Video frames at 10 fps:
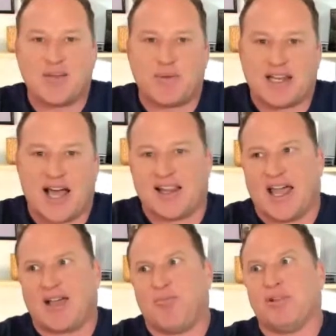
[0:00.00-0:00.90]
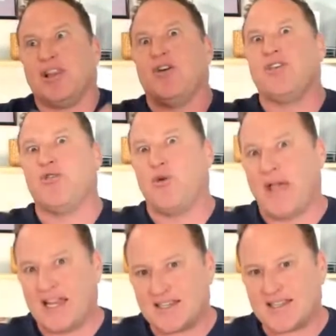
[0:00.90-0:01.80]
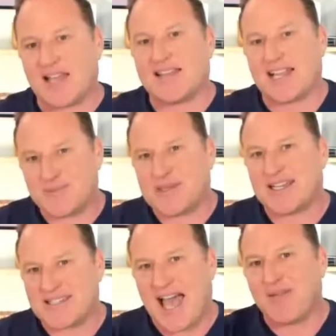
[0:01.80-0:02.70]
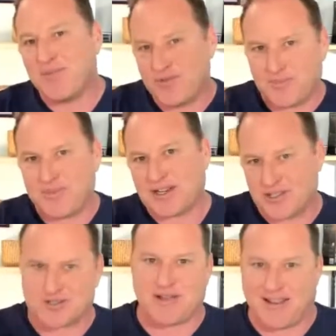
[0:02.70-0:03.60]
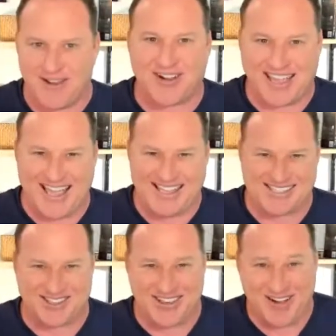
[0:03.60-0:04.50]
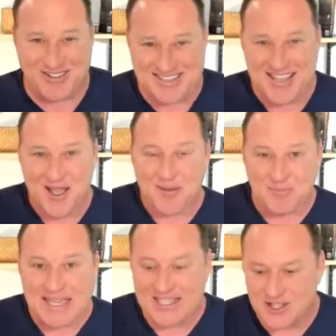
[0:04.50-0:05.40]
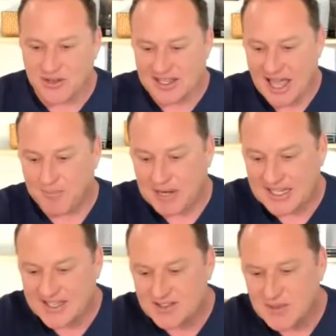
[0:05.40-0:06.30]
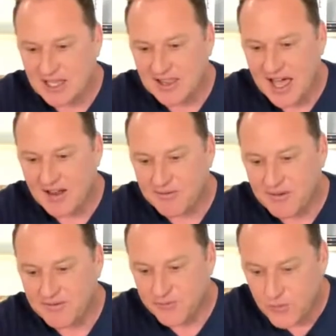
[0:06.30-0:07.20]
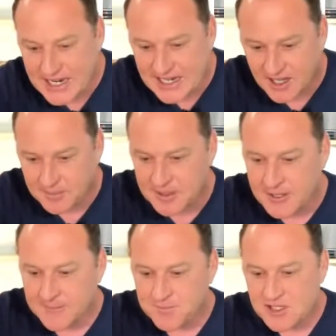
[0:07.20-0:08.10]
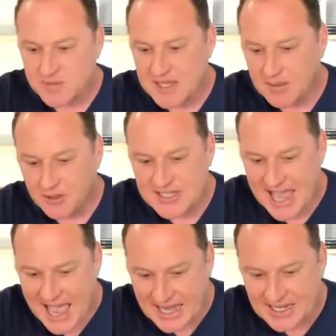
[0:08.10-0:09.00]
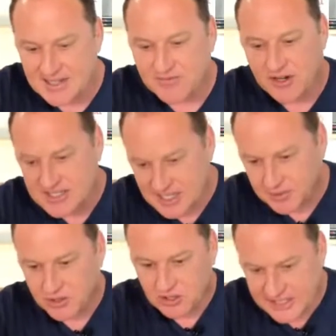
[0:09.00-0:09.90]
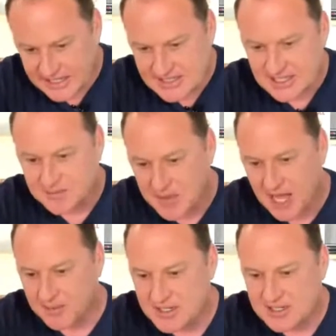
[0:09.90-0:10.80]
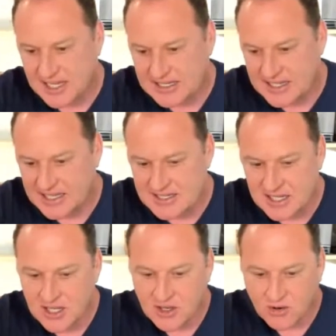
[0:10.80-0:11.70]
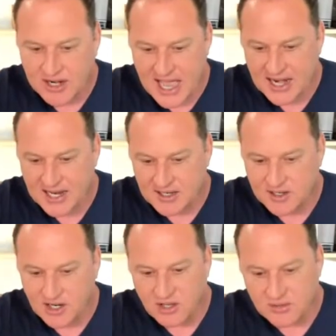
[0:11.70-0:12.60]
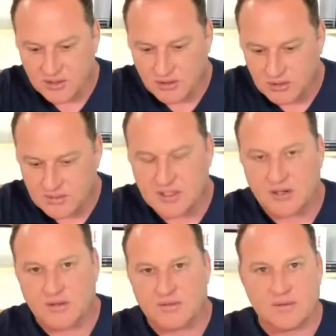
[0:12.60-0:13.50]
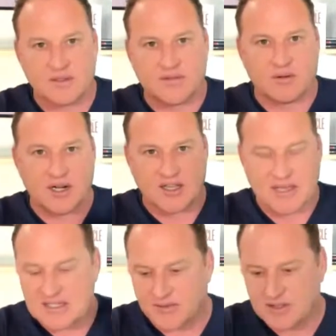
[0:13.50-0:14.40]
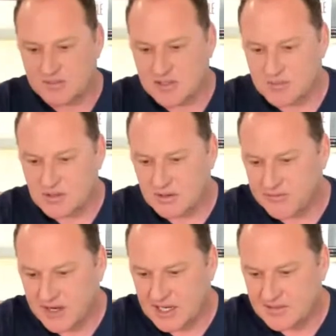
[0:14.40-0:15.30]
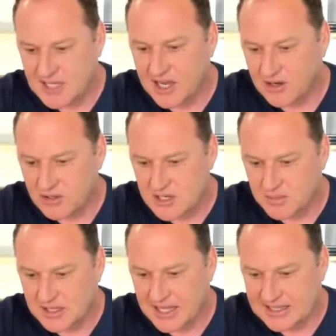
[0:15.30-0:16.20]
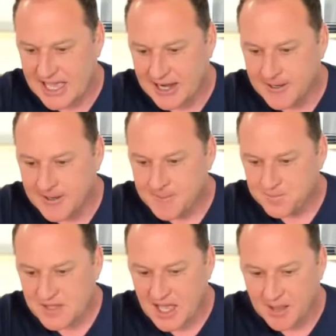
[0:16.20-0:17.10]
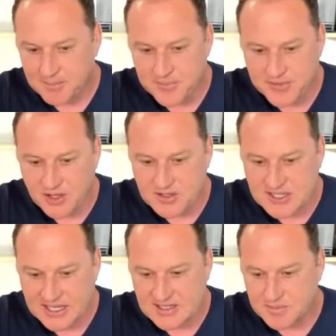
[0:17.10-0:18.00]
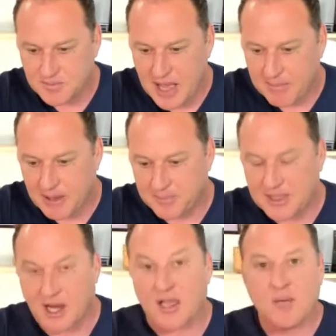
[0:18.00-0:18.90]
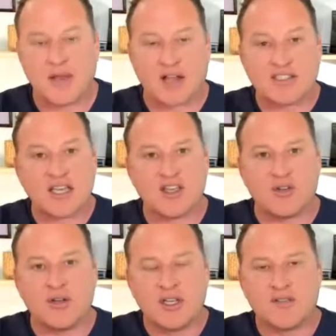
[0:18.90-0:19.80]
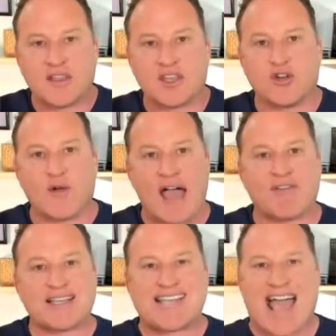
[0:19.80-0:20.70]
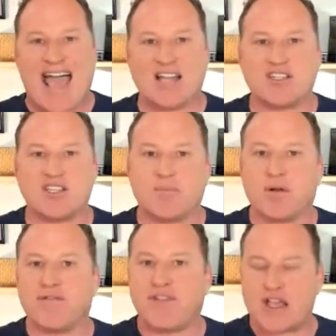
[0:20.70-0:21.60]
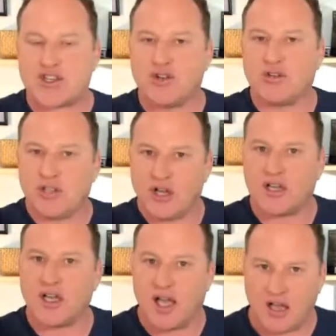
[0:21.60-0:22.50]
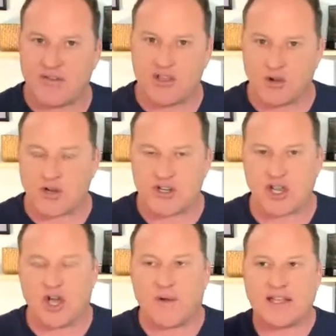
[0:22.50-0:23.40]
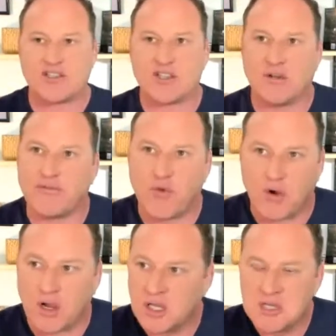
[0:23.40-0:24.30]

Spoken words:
but not like blow you away designed, that's because I moved the pictures around, okay? So that was me doing that. But it gives me a lot of freedom to be able to add in, for example, little links at the bottom just like this, or to add in, little if I want to give myself some sort of funny title or something like that. Those things pop up there. But I'll tell you that the graphics add to the professional look of your show. And so for